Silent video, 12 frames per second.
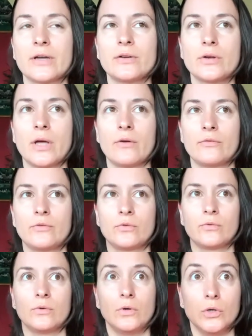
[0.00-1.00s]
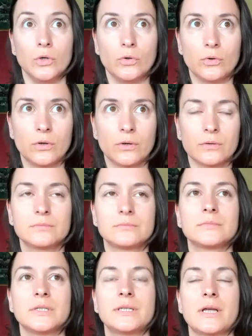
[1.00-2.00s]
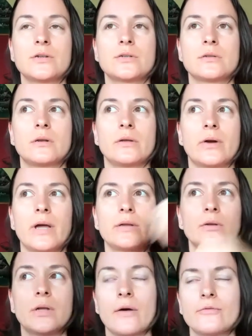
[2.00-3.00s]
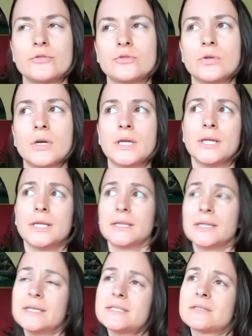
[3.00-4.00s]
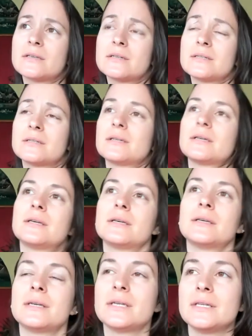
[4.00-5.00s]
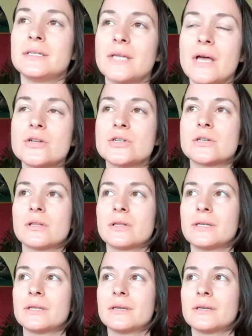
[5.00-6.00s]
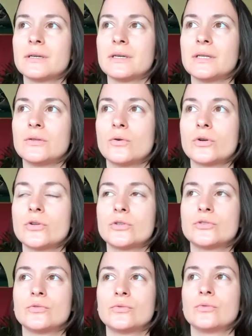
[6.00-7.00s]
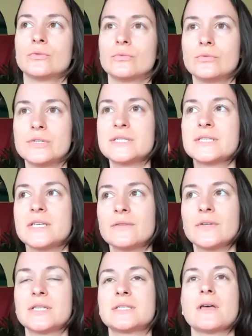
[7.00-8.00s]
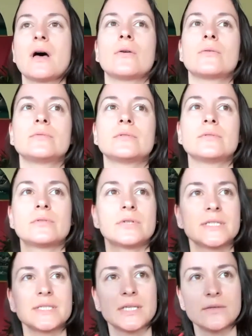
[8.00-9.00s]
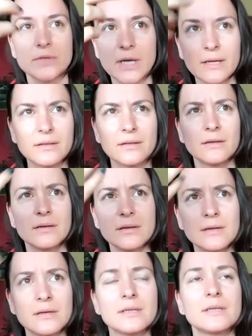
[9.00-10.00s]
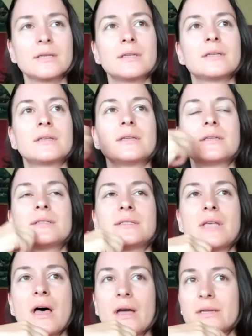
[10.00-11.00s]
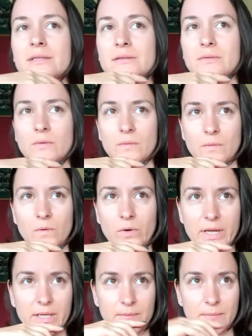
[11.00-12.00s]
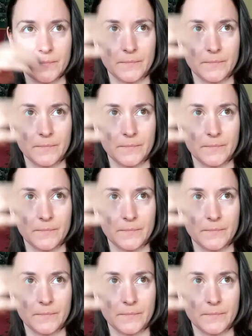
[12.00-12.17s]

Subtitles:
I don't have to look intentionally, or I don't have to listen intentionally in order to receive that sound or receive that sight or that